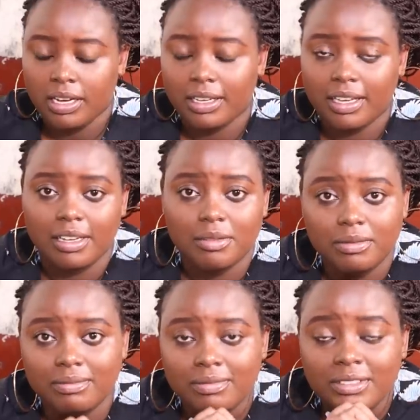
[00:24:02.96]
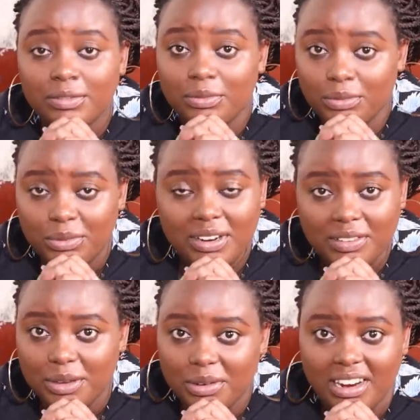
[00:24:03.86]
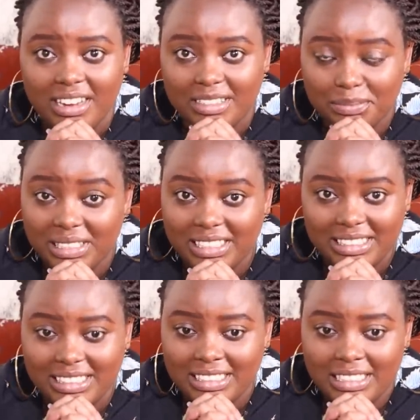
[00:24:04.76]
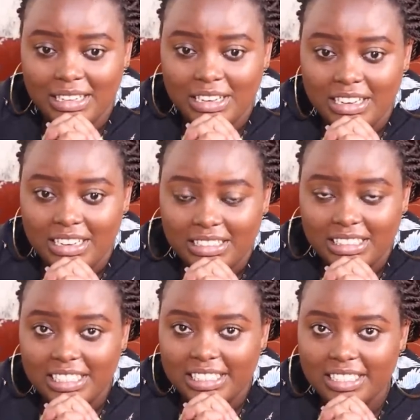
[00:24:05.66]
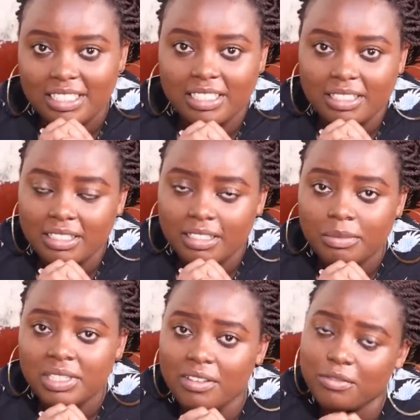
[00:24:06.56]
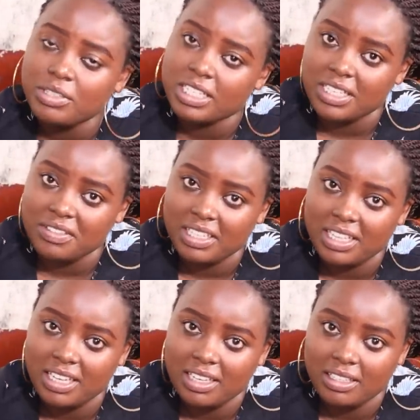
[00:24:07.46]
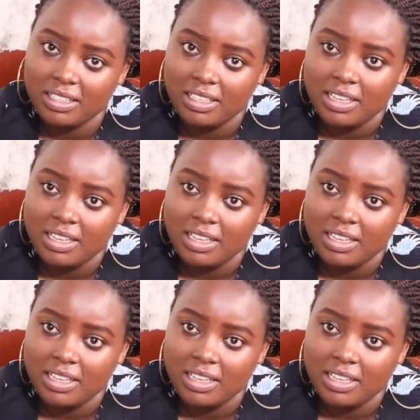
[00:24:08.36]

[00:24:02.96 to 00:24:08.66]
Again, whatever you are, please, just mtafute tafadhali.